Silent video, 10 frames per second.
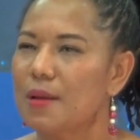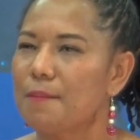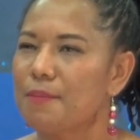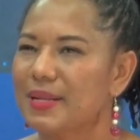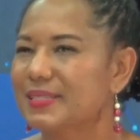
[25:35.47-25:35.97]

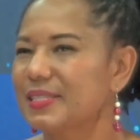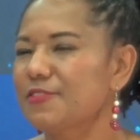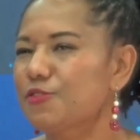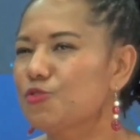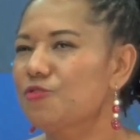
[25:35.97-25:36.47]
But
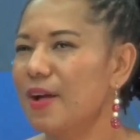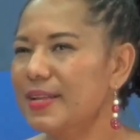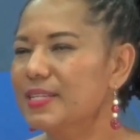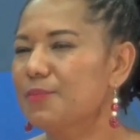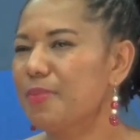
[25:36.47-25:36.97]
if you
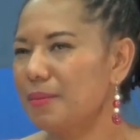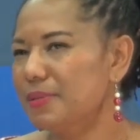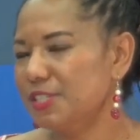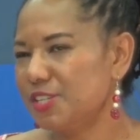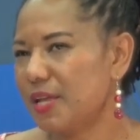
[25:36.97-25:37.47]
find a
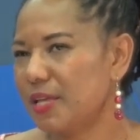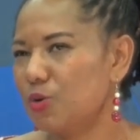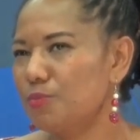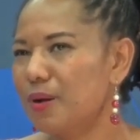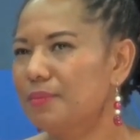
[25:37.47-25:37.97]
publisher, a
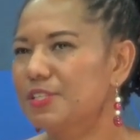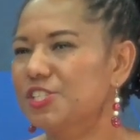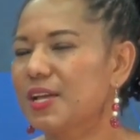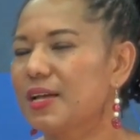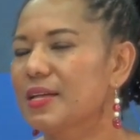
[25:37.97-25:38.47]
good
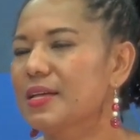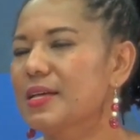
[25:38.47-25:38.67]
publisher,